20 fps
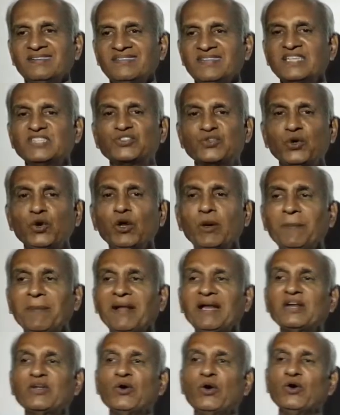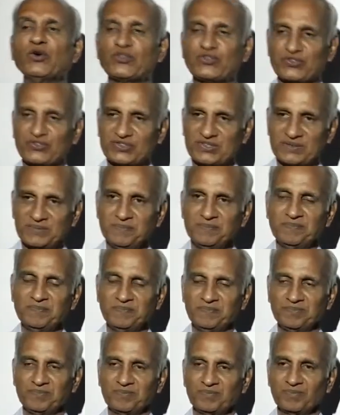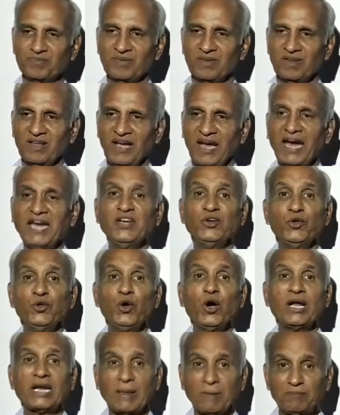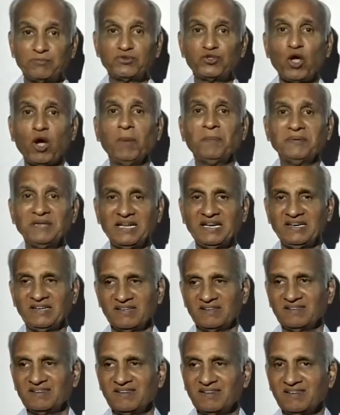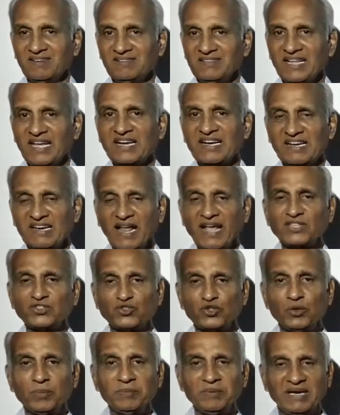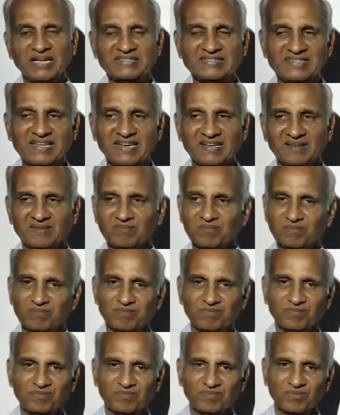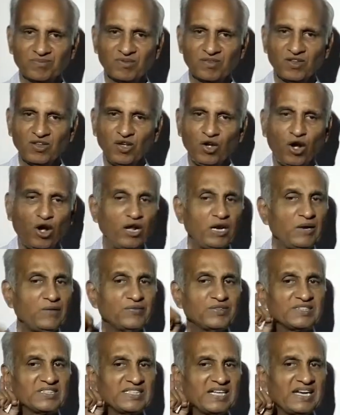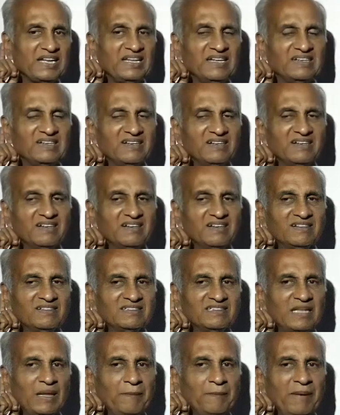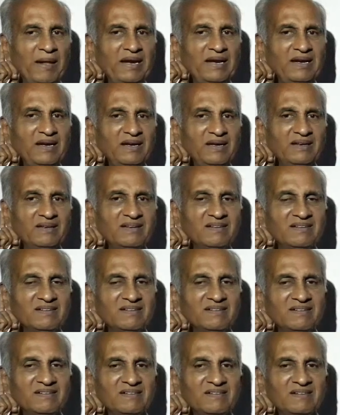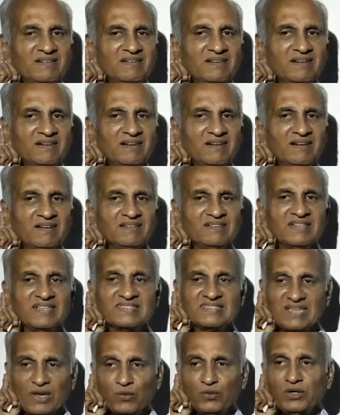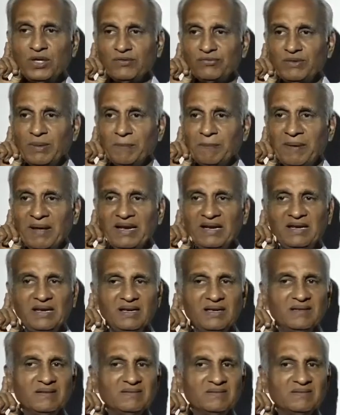The school bell goes and you are absorbed in the classroom lesson. All of a sudden the sound of the bell,